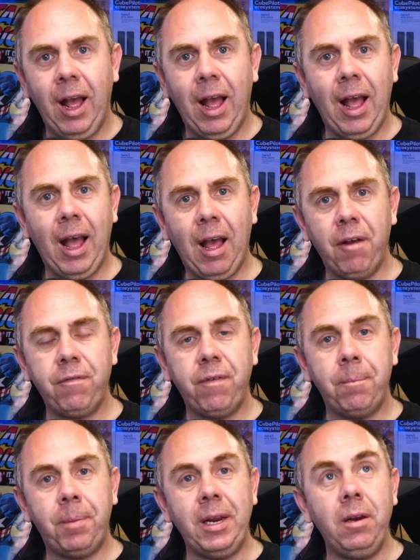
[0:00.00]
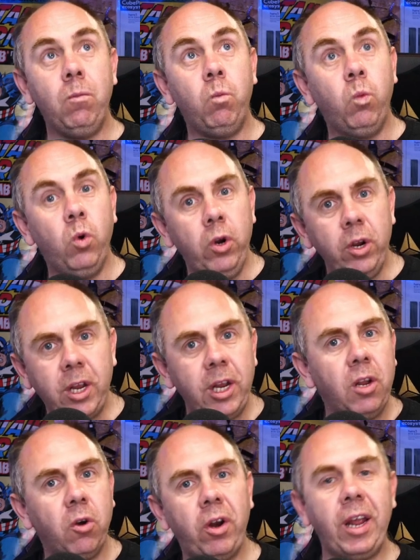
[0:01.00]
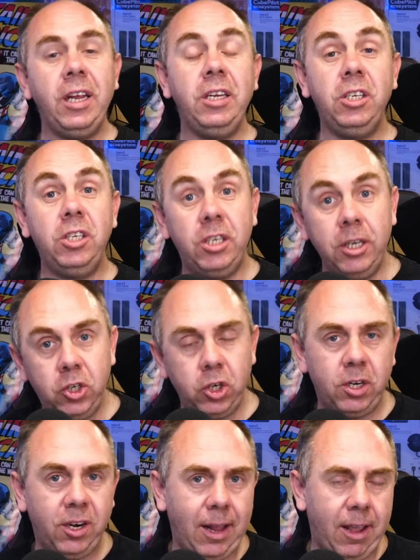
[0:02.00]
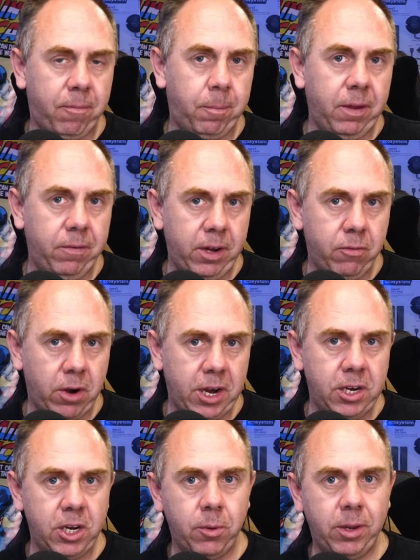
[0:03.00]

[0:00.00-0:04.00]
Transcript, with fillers: have been working on a digital FPV radio